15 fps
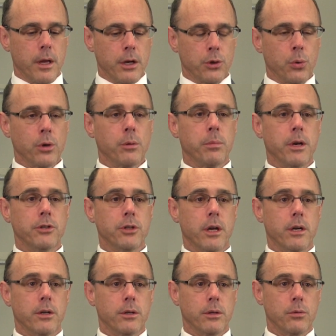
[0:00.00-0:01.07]
editorial page
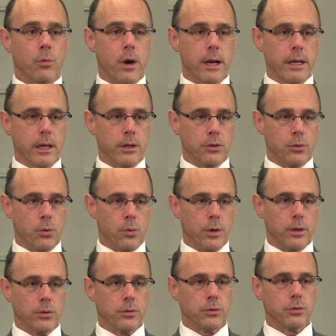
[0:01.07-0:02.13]
editor and writing
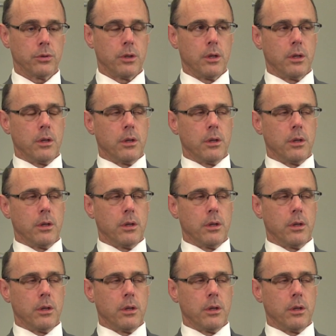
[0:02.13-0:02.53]
editorials,